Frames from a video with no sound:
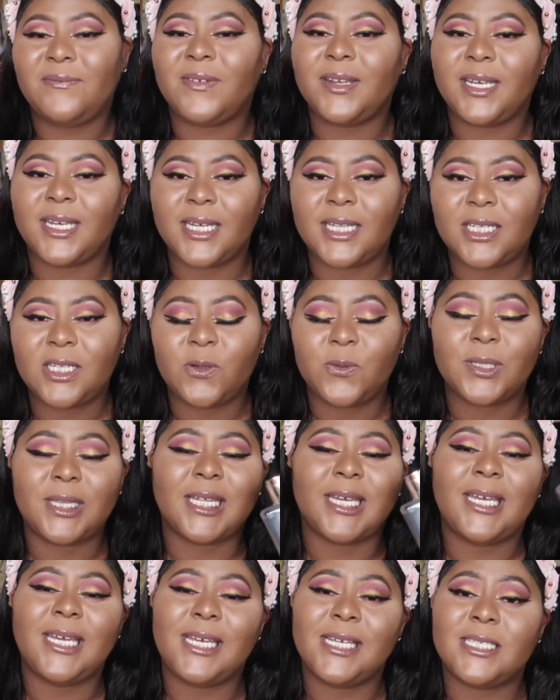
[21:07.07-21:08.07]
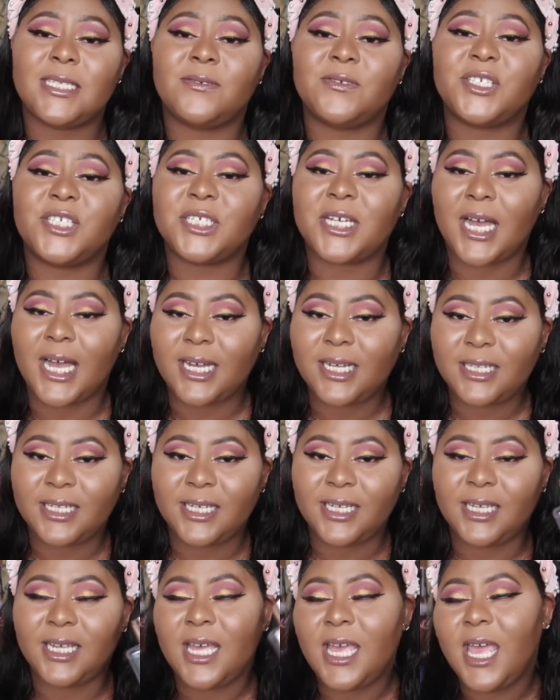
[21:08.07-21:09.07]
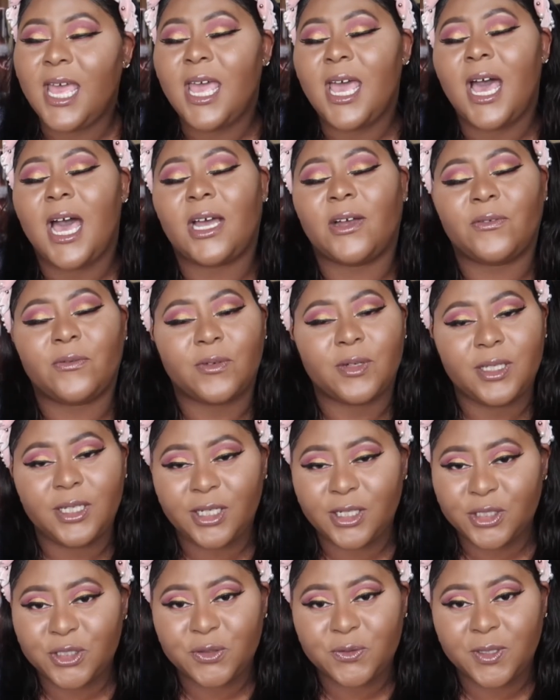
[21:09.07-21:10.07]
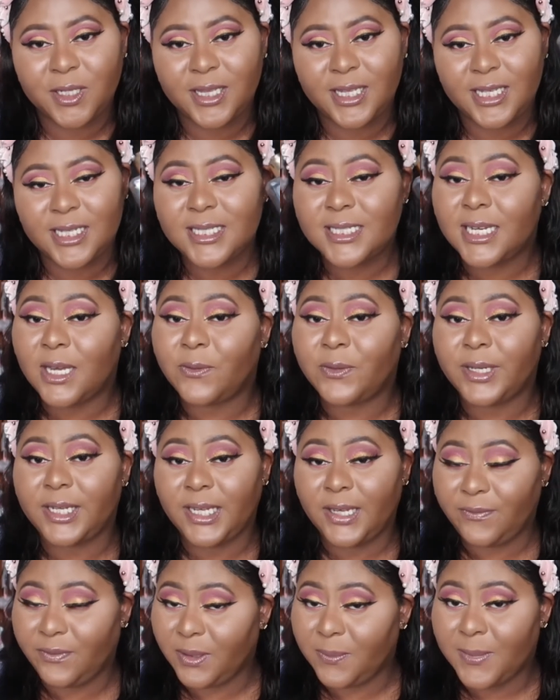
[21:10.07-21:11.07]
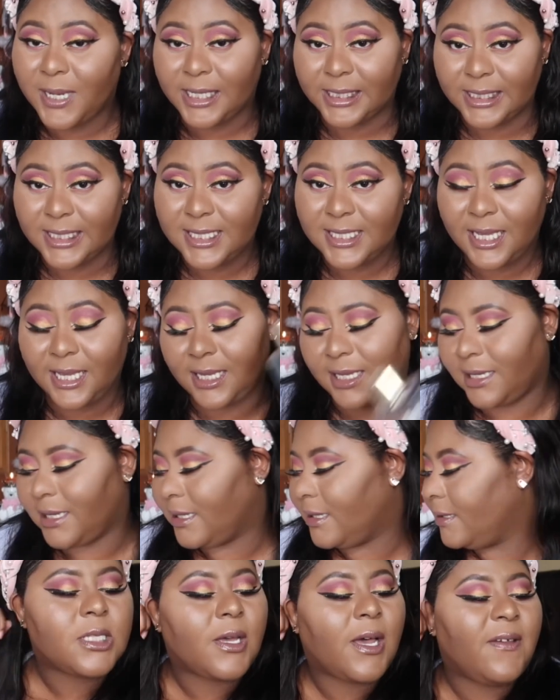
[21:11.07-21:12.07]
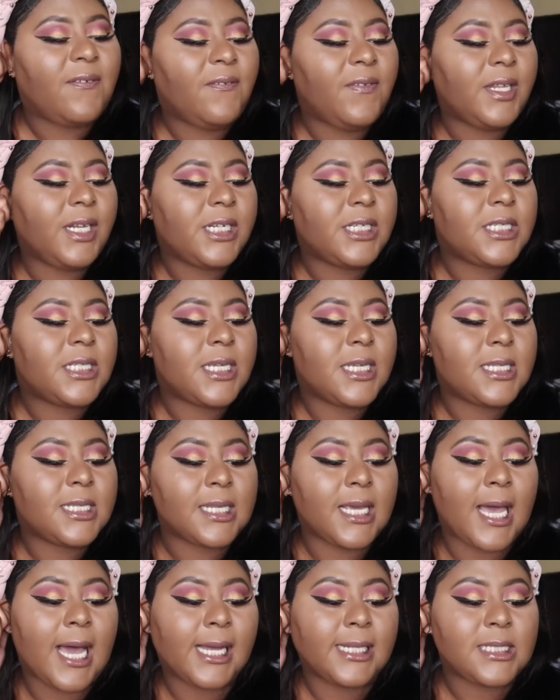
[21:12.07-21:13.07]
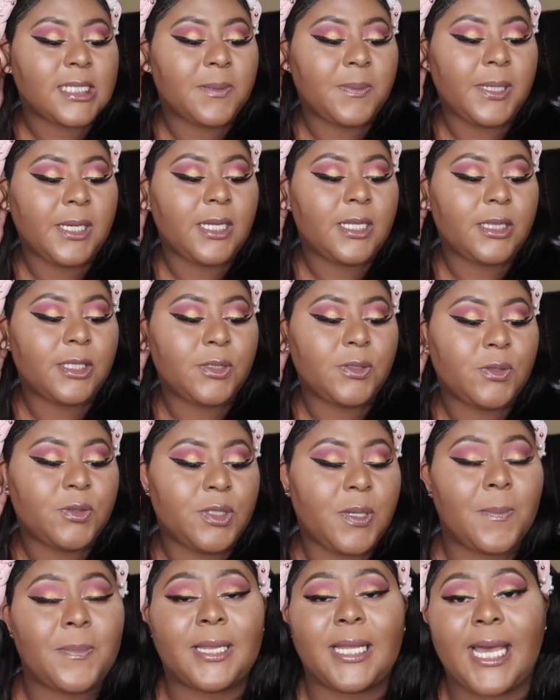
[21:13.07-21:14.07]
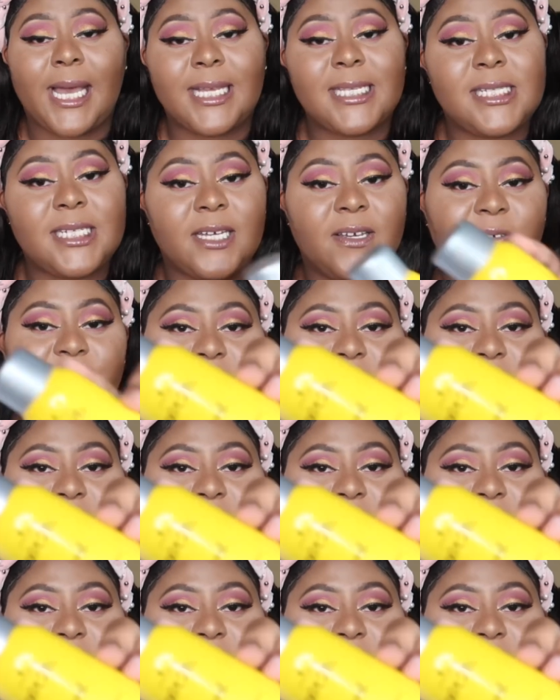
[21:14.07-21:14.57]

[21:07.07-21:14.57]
vanilla with a hint of chocolate. I really enjoy this and I would definitely buy this again. So I finished this Got To Be Glued Blasting